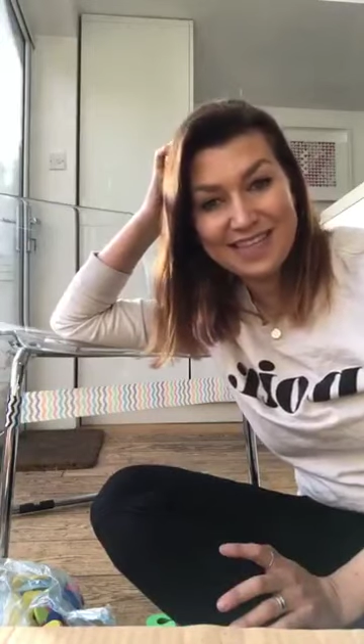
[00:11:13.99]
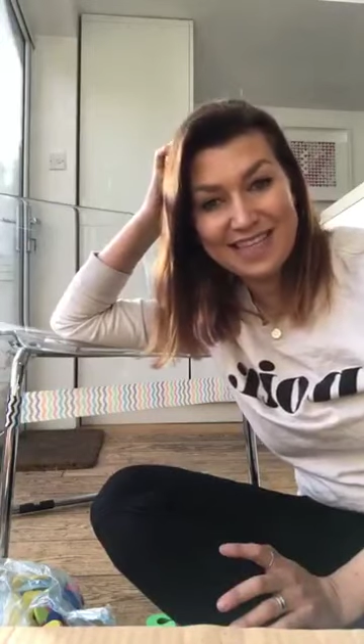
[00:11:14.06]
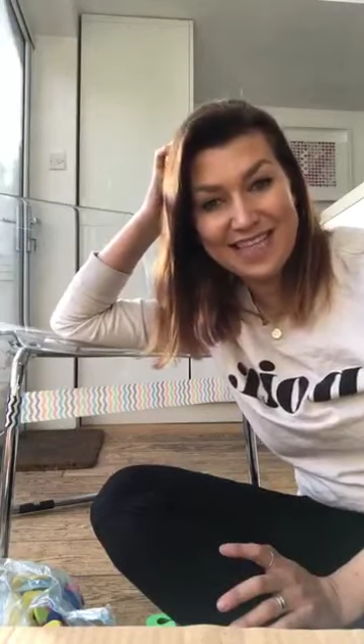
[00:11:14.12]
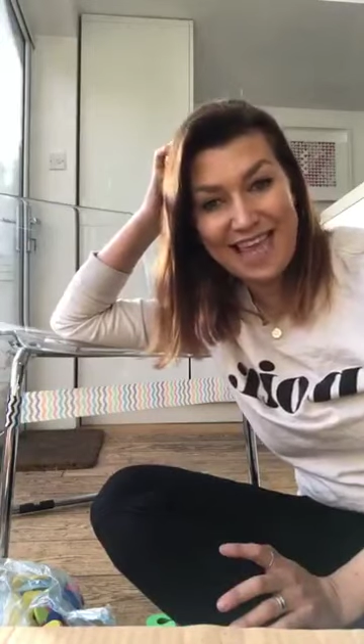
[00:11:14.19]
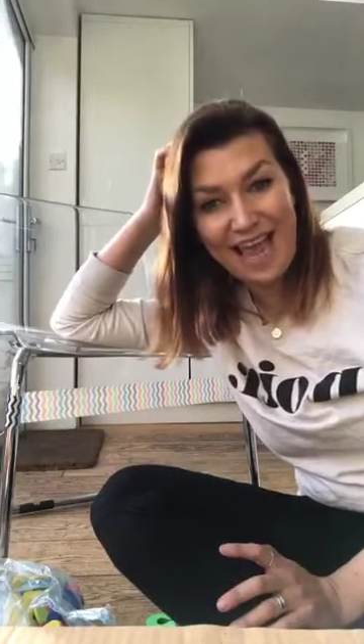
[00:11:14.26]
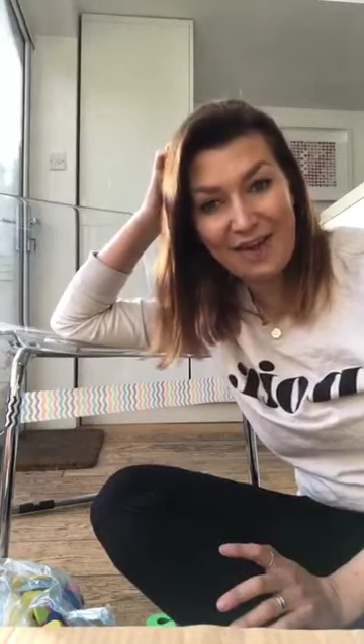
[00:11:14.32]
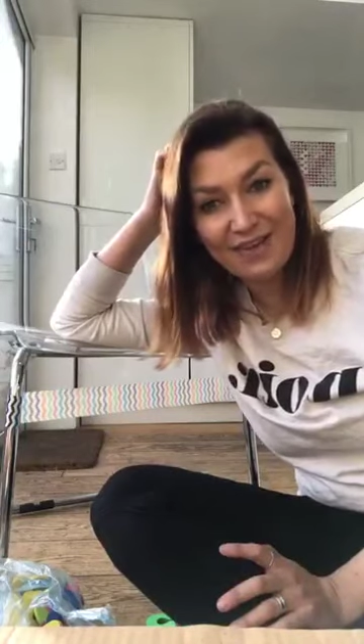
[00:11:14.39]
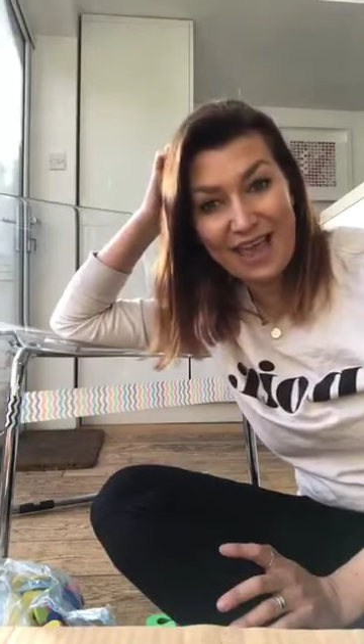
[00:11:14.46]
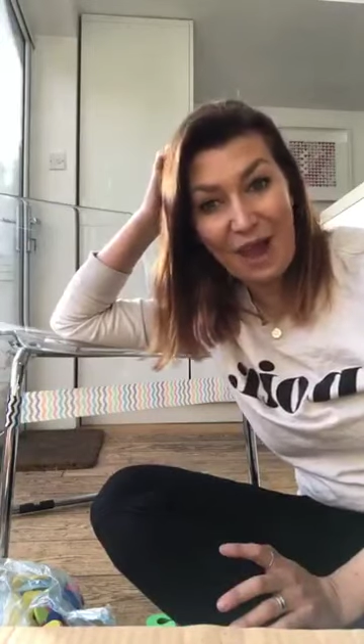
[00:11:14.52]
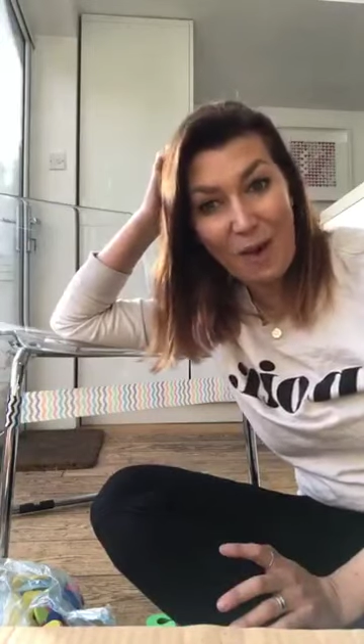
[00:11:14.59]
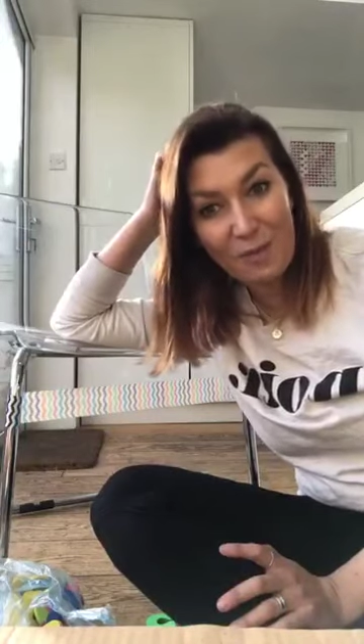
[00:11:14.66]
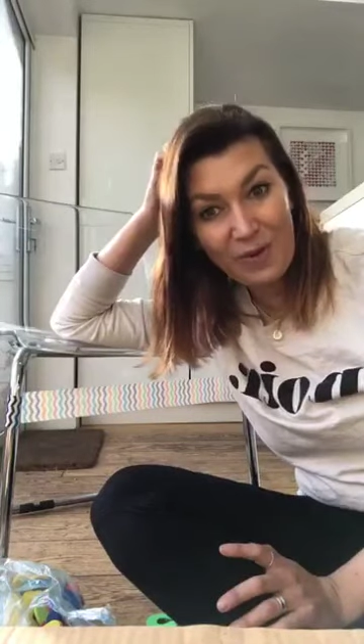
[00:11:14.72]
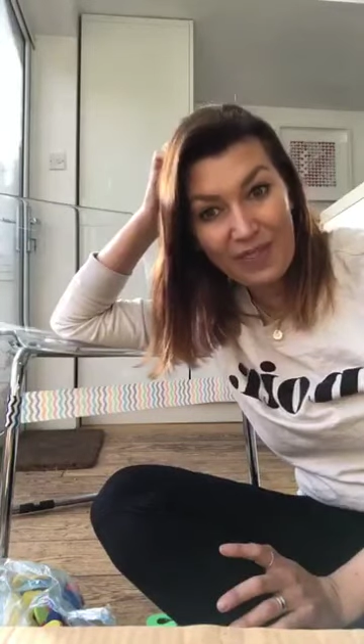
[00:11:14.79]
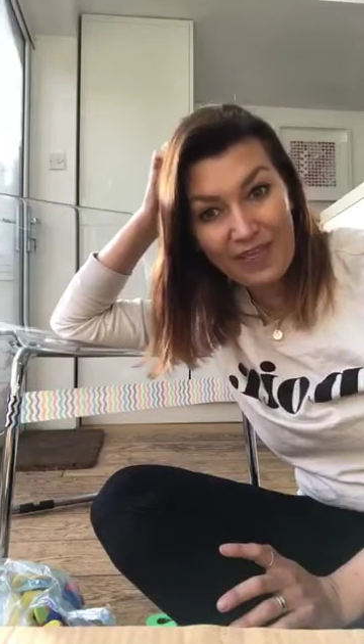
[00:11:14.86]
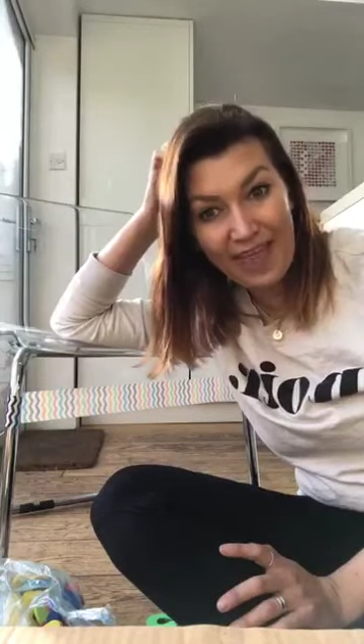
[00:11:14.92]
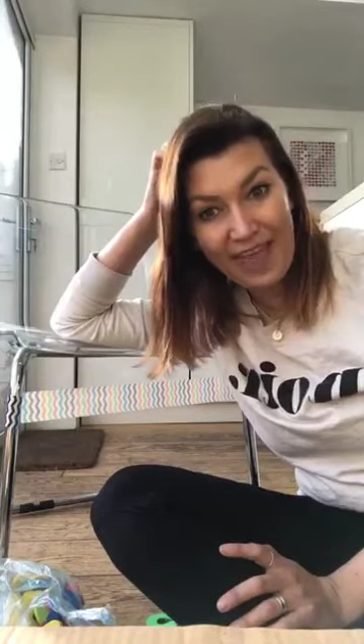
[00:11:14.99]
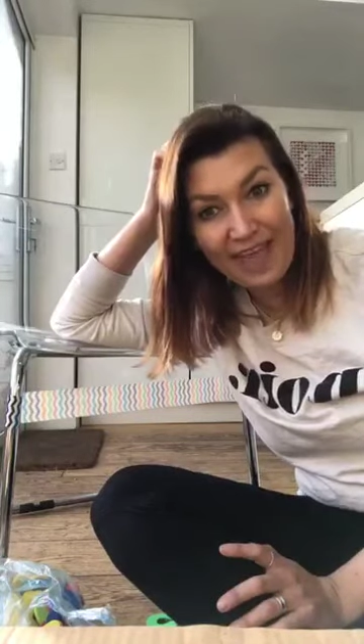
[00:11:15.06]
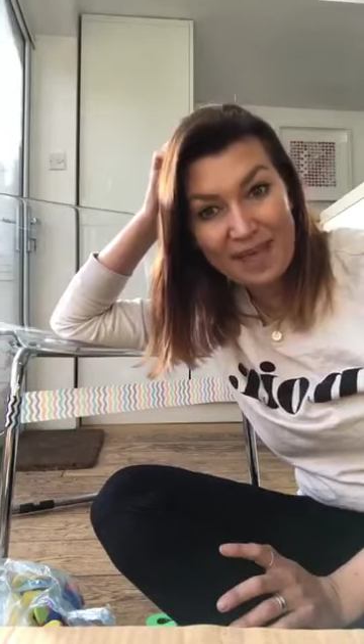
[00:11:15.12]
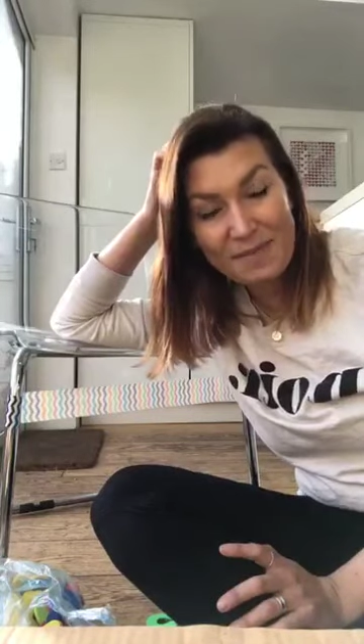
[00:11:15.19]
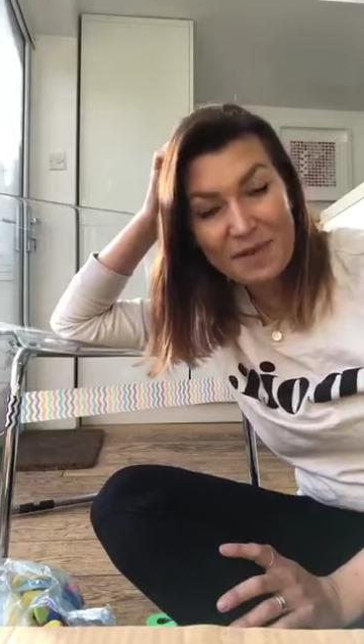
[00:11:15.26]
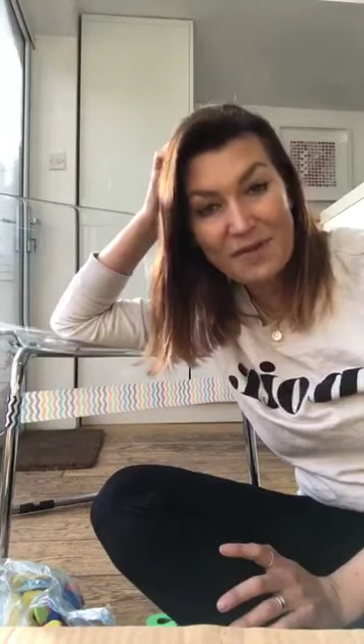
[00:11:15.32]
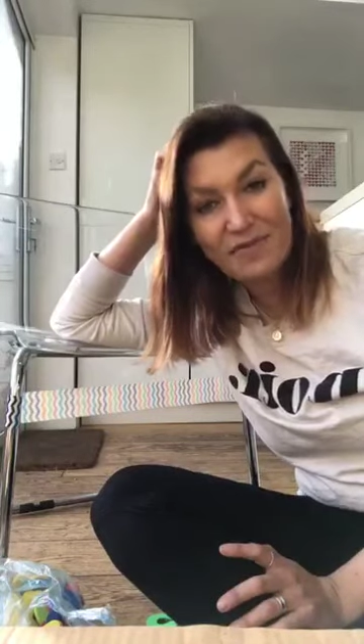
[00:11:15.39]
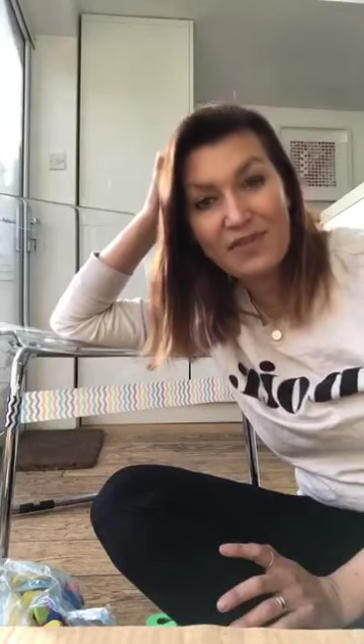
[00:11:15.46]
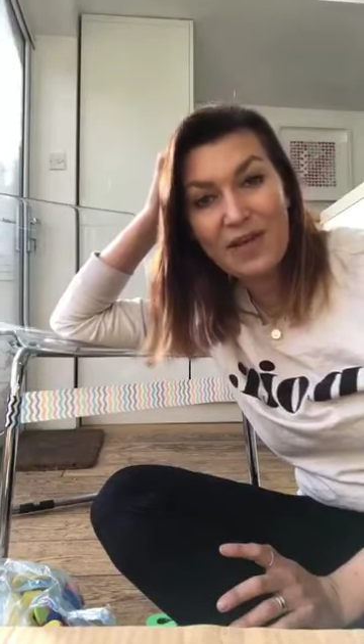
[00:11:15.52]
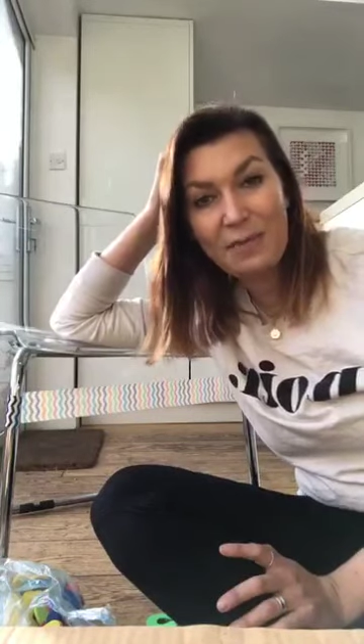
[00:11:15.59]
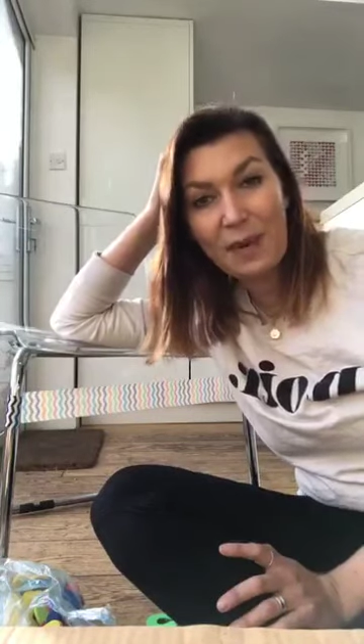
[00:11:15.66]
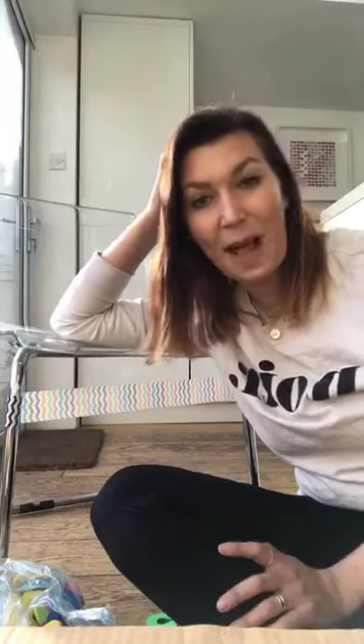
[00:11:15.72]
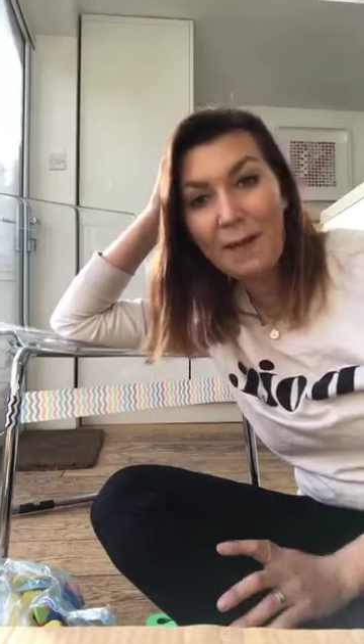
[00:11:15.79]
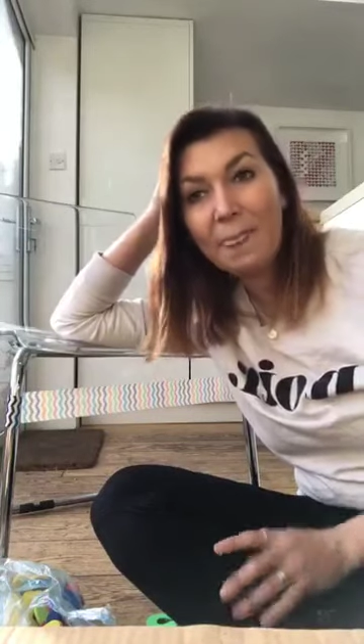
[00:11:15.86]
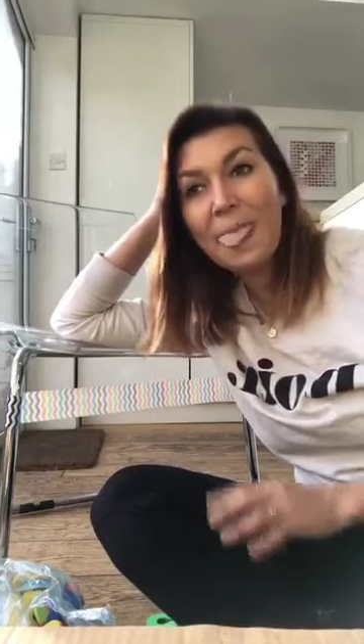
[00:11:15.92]
and see how you get on with it, a bit of
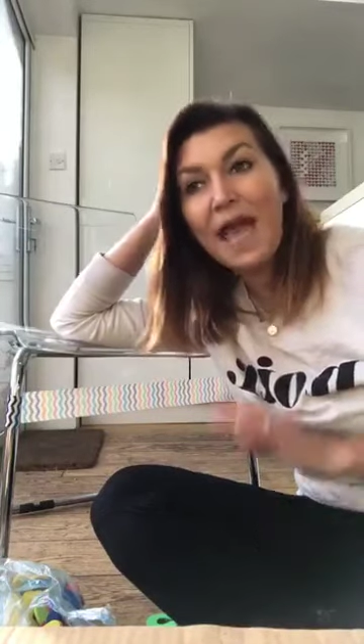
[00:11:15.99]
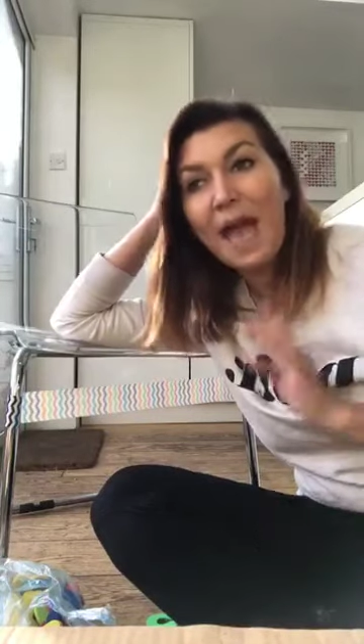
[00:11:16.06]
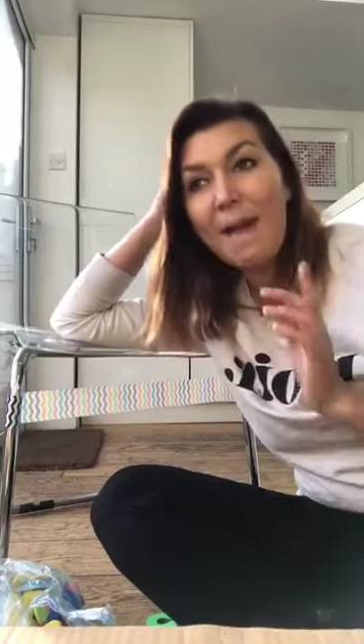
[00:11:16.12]
feedback.